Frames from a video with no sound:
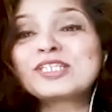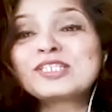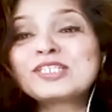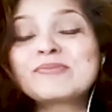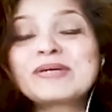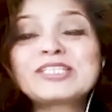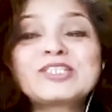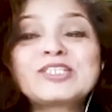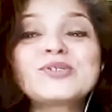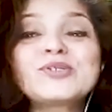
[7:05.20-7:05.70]

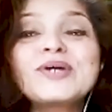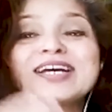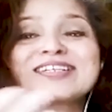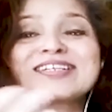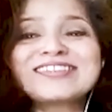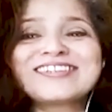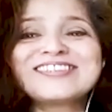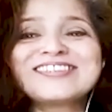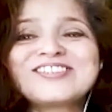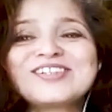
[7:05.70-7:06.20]
met you as
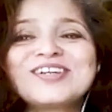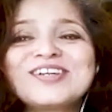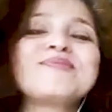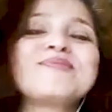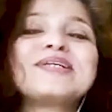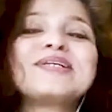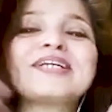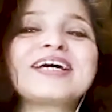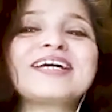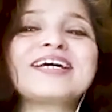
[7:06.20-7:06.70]
Hansa,
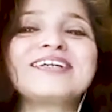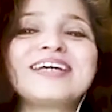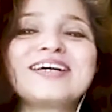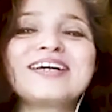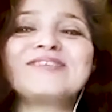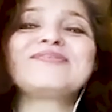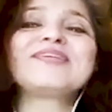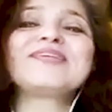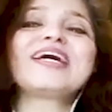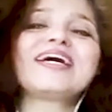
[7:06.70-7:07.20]
but
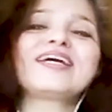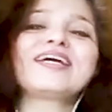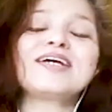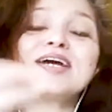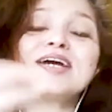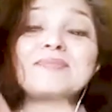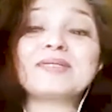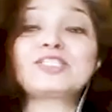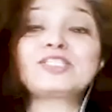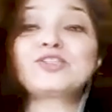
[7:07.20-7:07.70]

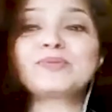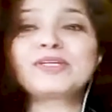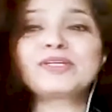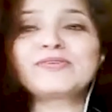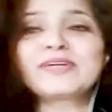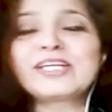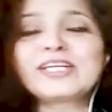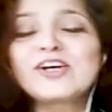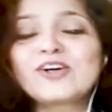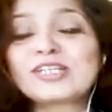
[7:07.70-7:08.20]
to be
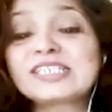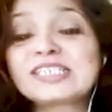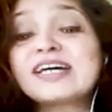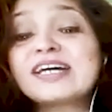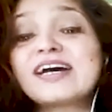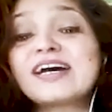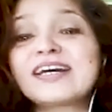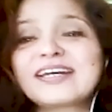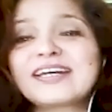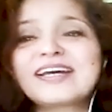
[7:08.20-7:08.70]
very honest,
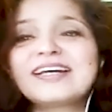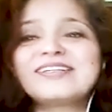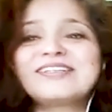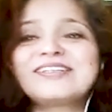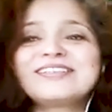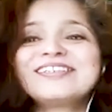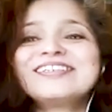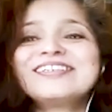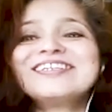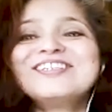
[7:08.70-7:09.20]
I had
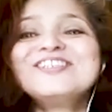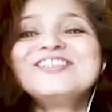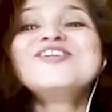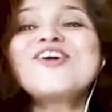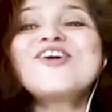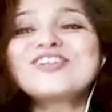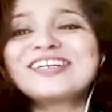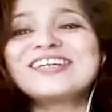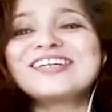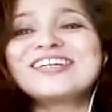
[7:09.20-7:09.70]

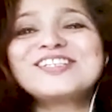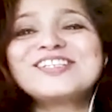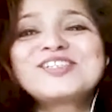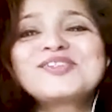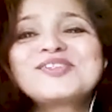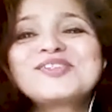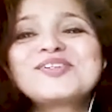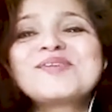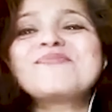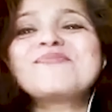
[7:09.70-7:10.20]
not
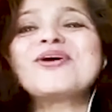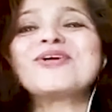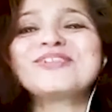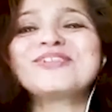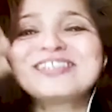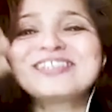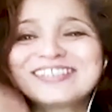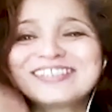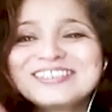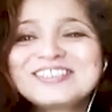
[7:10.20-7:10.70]
understood about
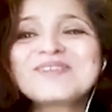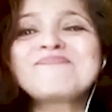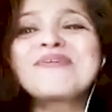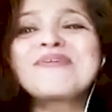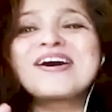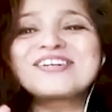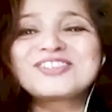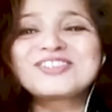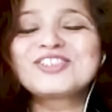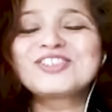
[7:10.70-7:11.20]
the
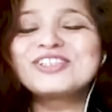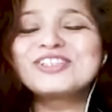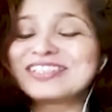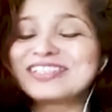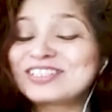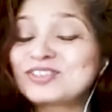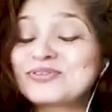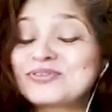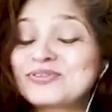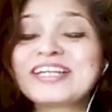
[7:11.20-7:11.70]
past journey.
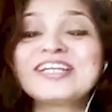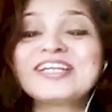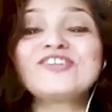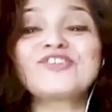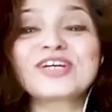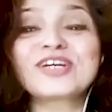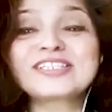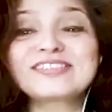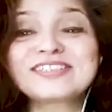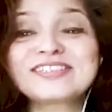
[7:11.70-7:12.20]
It's very
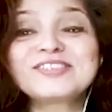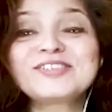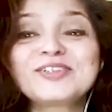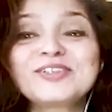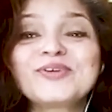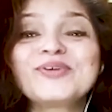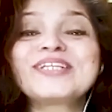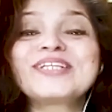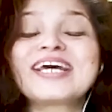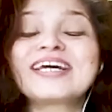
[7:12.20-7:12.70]
interesting to know that.